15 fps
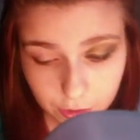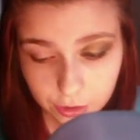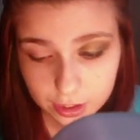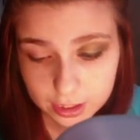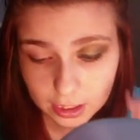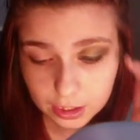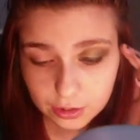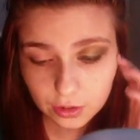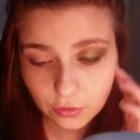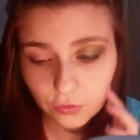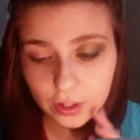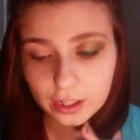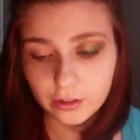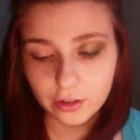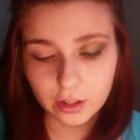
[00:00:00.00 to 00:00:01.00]
So you're just going to use your
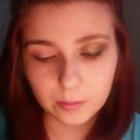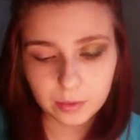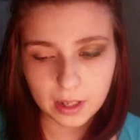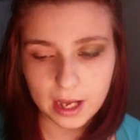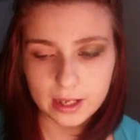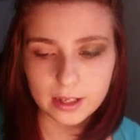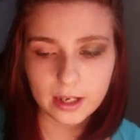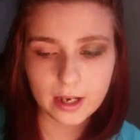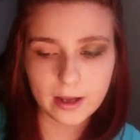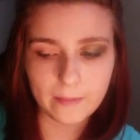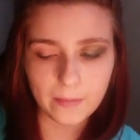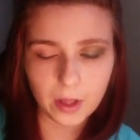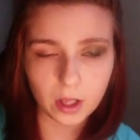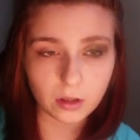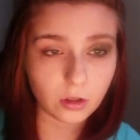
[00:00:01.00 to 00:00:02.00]
finger and apply
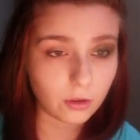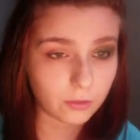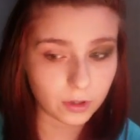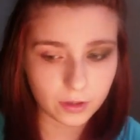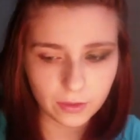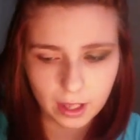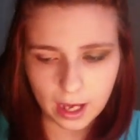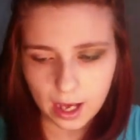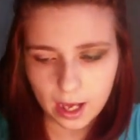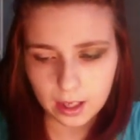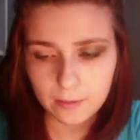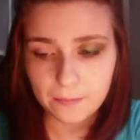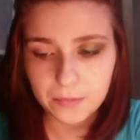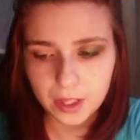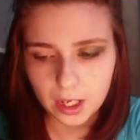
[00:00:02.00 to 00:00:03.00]
that all over the eye
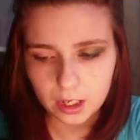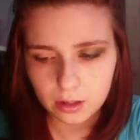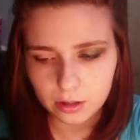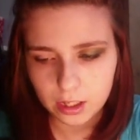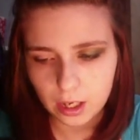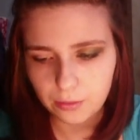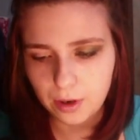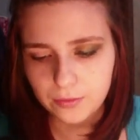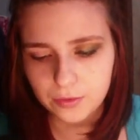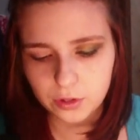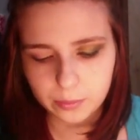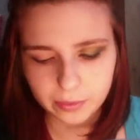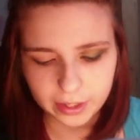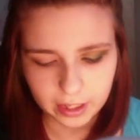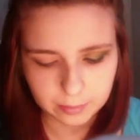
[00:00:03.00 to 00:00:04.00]
area wherever you
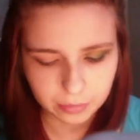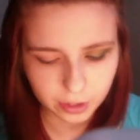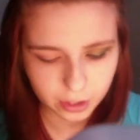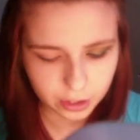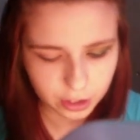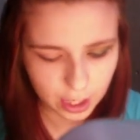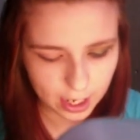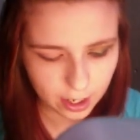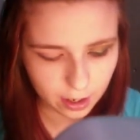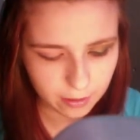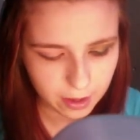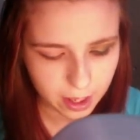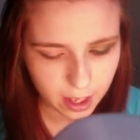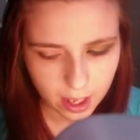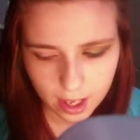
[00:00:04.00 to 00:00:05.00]
plan on putting shadow.
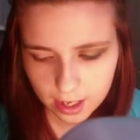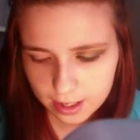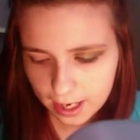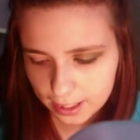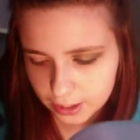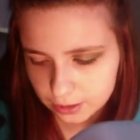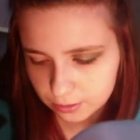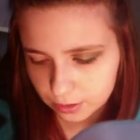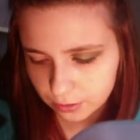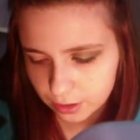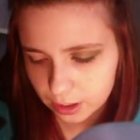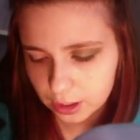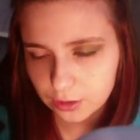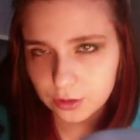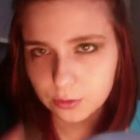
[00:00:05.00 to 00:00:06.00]
Next, we're
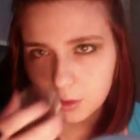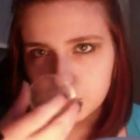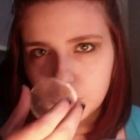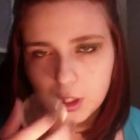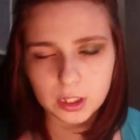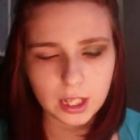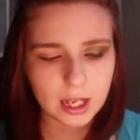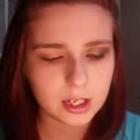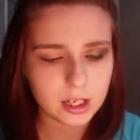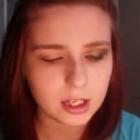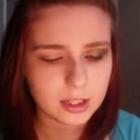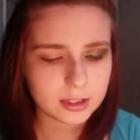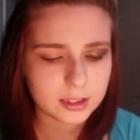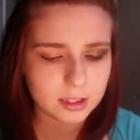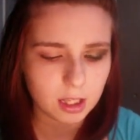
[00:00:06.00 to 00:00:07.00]
going to use Rimmel
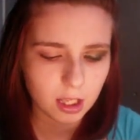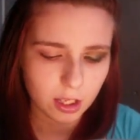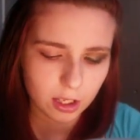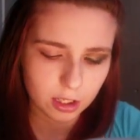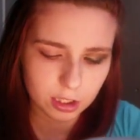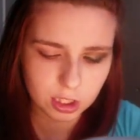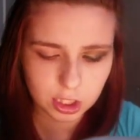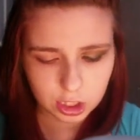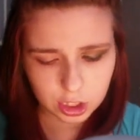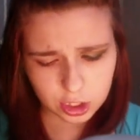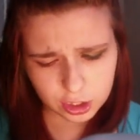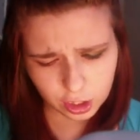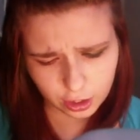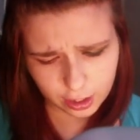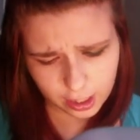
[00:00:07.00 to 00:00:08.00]
London's
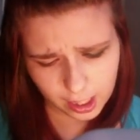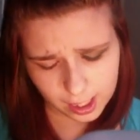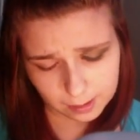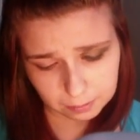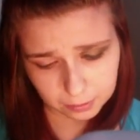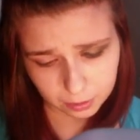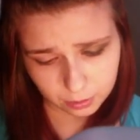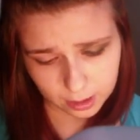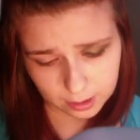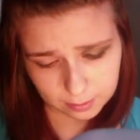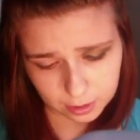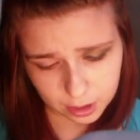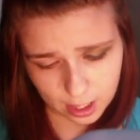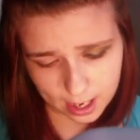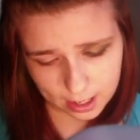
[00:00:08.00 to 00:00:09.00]
Stirred Up Cream
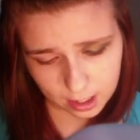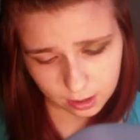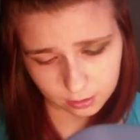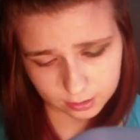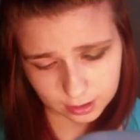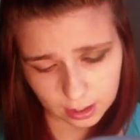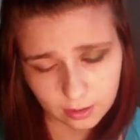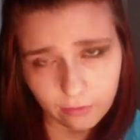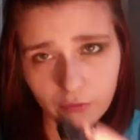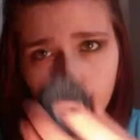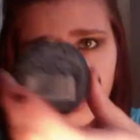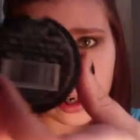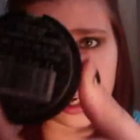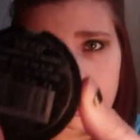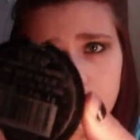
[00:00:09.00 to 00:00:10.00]
Shadows in
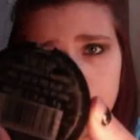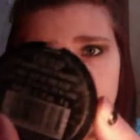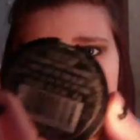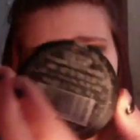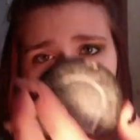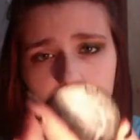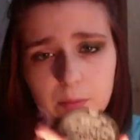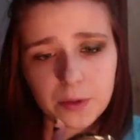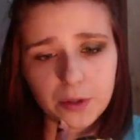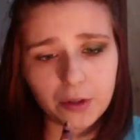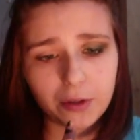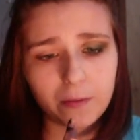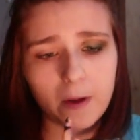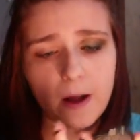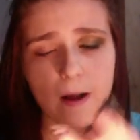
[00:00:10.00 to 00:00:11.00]
400 Out of the
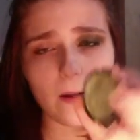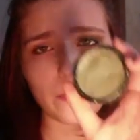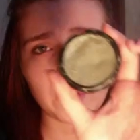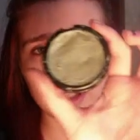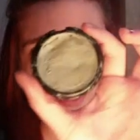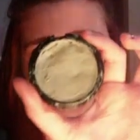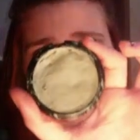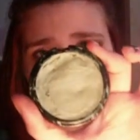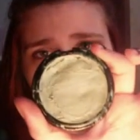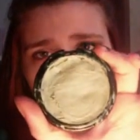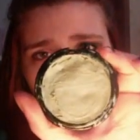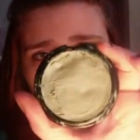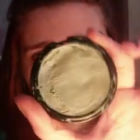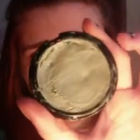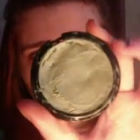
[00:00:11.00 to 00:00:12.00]
Blue. This is
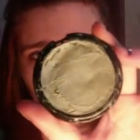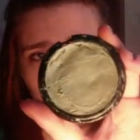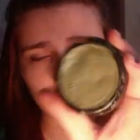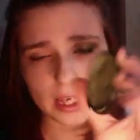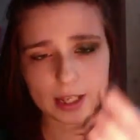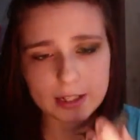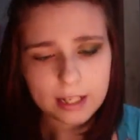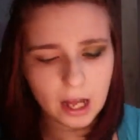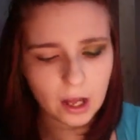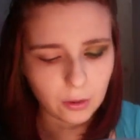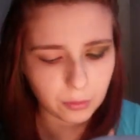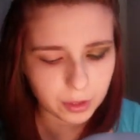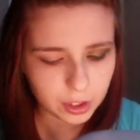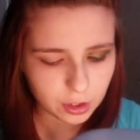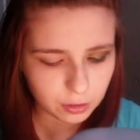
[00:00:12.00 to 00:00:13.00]
really old if you can't tell.
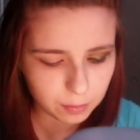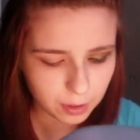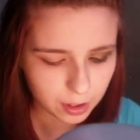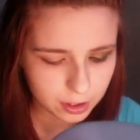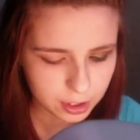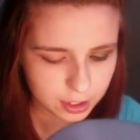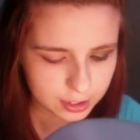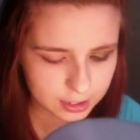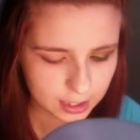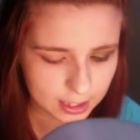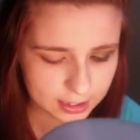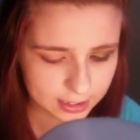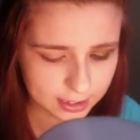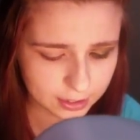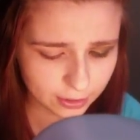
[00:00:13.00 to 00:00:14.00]
When you purchase
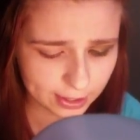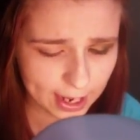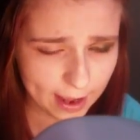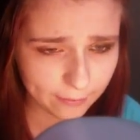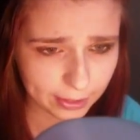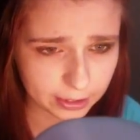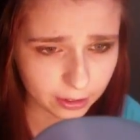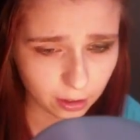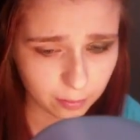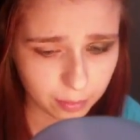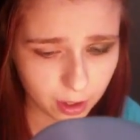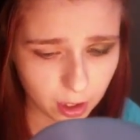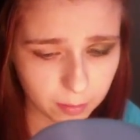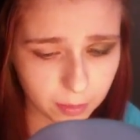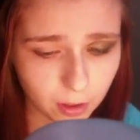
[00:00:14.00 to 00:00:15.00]
this, it's going to have like little
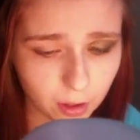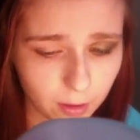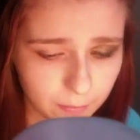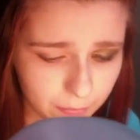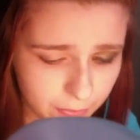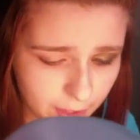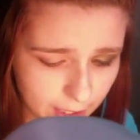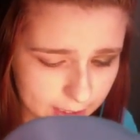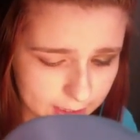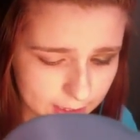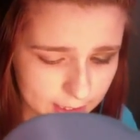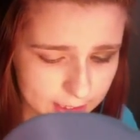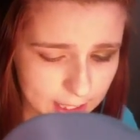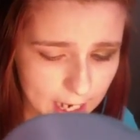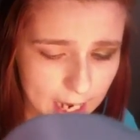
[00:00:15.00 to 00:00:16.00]
purple things
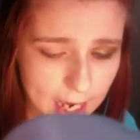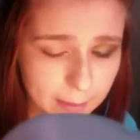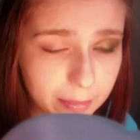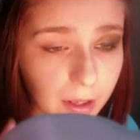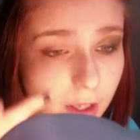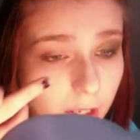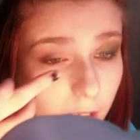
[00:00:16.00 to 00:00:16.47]
on top,